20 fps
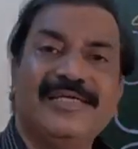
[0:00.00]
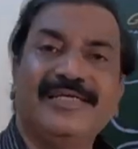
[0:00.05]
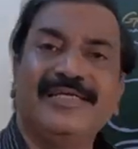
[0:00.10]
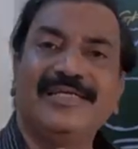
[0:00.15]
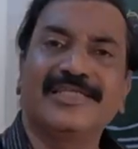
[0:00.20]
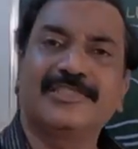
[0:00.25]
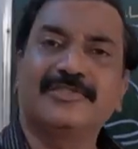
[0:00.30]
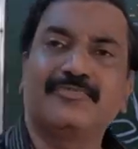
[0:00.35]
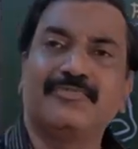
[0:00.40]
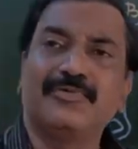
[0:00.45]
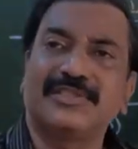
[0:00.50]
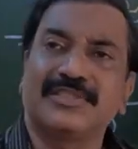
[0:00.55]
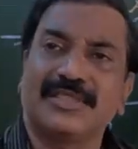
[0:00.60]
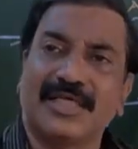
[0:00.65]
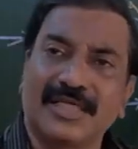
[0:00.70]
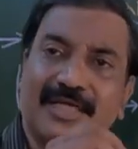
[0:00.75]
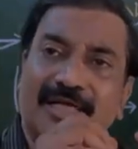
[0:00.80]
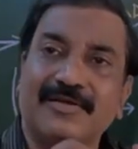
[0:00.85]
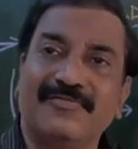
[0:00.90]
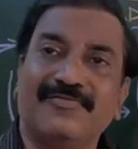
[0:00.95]
index foods are
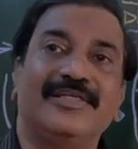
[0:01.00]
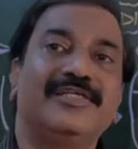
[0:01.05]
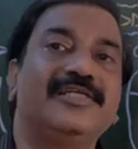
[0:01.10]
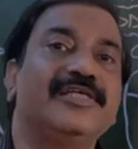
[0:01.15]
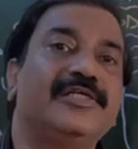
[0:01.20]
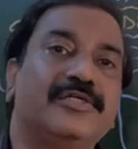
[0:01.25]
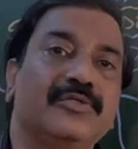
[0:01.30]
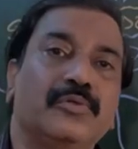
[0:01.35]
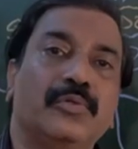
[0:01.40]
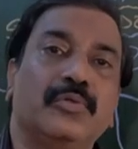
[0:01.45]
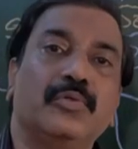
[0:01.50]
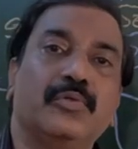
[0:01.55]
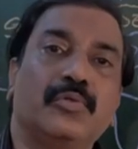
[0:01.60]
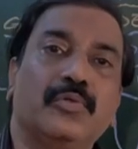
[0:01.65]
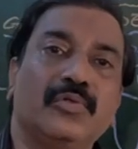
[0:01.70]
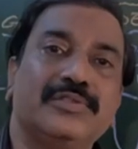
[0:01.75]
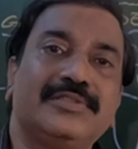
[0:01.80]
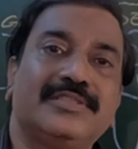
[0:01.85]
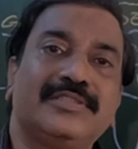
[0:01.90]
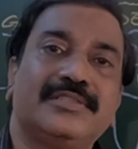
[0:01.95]
converted to
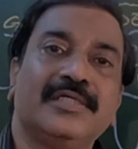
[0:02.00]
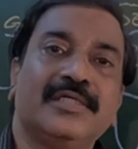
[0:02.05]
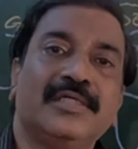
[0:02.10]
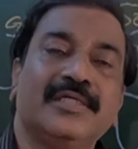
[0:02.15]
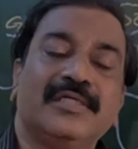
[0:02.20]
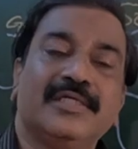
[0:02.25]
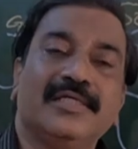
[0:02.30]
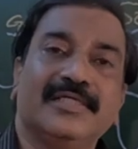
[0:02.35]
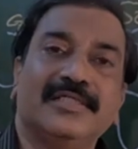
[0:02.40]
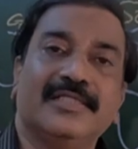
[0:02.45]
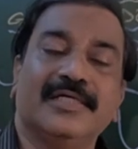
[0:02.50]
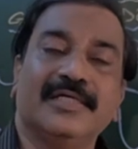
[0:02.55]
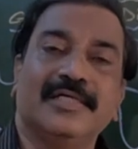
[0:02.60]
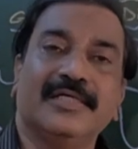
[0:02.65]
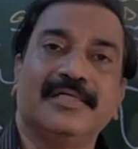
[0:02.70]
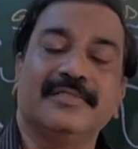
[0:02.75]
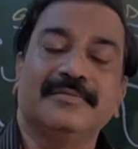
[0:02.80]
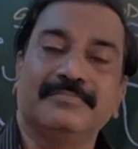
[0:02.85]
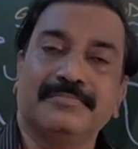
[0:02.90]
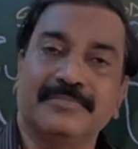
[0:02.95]
glucose in
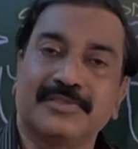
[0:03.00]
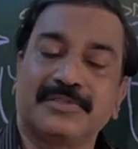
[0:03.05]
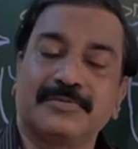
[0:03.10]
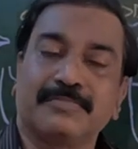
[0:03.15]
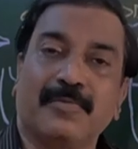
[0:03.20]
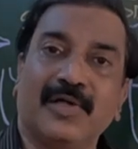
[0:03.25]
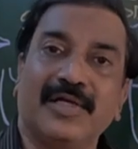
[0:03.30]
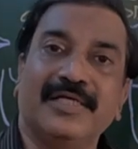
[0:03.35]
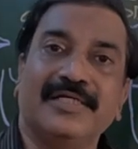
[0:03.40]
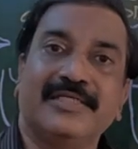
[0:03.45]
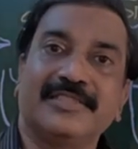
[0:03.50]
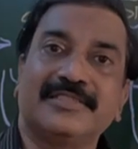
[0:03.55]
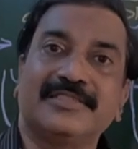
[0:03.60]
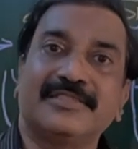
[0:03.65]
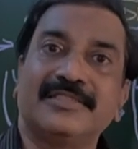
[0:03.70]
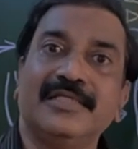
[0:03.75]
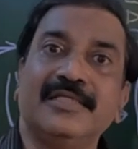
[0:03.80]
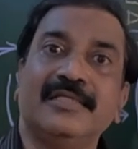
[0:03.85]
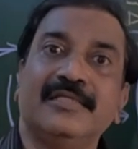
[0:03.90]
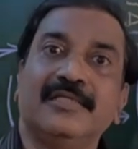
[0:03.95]
the small
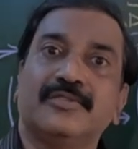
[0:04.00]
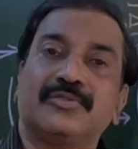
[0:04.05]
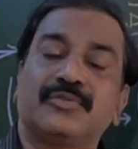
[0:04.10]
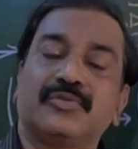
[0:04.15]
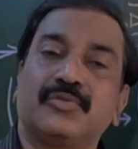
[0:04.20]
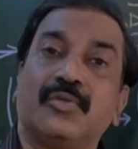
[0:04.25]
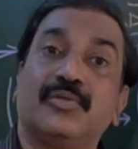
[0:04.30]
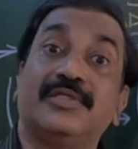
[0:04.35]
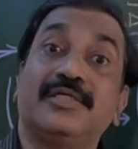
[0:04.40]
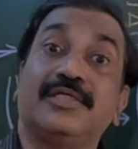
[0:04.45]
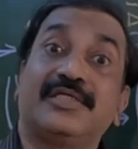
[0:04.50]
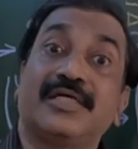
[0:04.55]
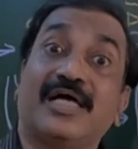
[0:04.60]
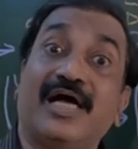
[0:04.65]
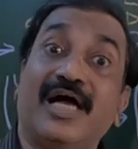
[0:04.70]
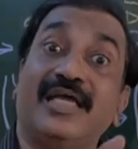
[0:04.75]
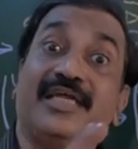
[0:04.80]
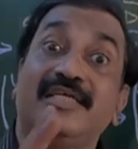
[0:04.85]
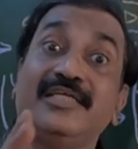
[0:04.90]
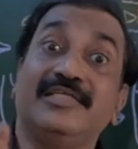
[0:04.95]
intestine, so that
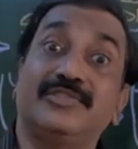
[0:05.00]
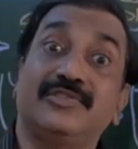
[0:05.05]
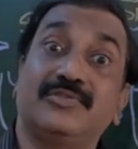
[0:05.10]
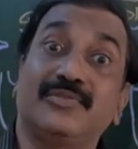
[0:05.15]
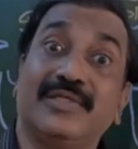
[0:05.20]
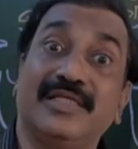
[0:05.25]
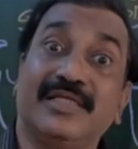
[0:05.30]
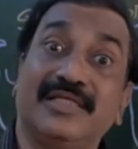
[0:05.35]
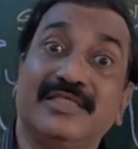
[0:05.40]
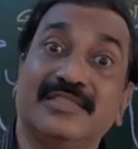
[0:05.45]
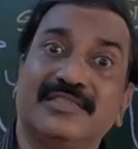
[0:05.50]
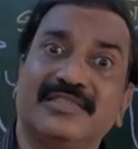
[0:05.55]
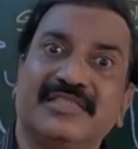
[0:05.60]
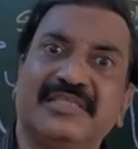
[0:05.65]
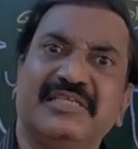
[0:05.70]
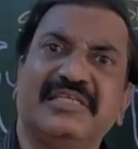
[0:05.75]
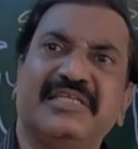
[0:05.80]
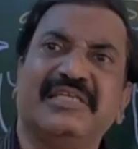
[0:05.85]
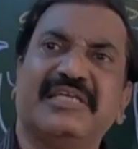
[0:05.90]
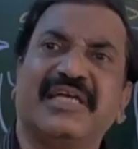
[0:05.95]
high insulin is
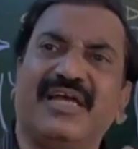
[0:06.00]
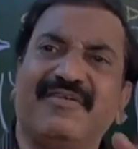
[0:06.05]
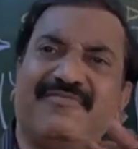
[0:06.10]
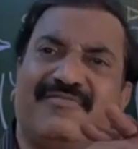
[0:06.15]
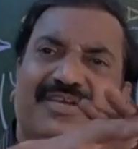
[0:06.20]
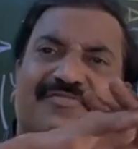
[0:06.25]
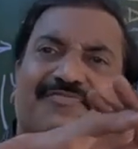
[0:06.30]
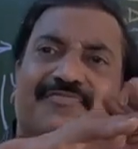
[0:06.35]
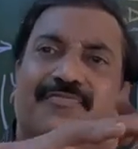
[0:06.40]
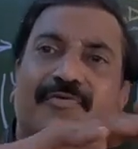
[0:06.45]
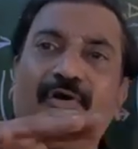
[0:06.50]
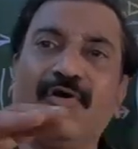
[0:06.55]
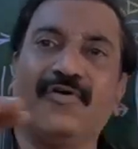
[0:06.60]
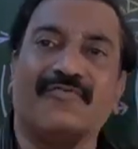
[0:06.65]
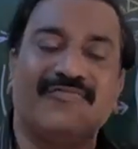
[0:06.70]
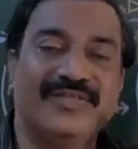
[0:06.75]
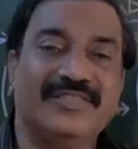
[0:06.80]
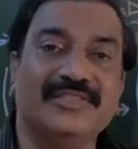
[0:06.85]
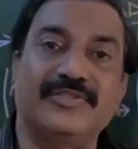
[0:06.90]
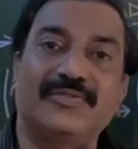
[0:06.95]
needed, heavy flow
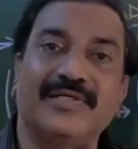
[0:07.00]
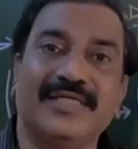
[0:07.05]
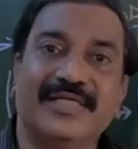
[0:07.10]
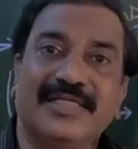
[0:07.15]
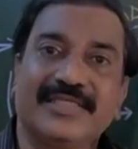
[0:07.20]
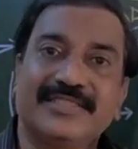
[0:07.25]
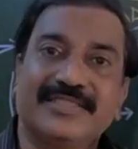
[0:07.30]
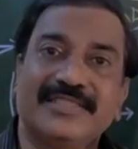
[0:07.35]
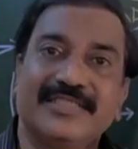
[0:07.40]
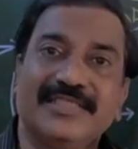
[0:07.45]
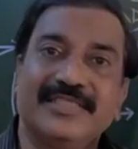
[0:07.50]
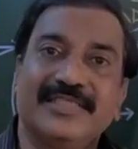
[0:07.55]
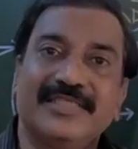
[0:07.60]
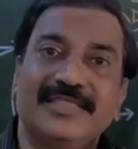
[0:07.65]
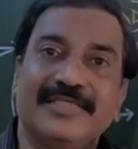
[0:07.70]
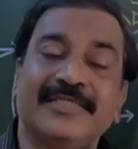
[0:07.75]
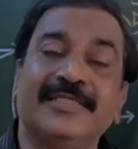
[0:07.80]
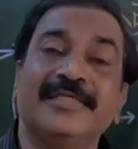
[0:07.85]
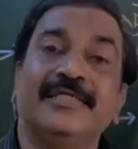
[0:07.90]
of insulin is needed.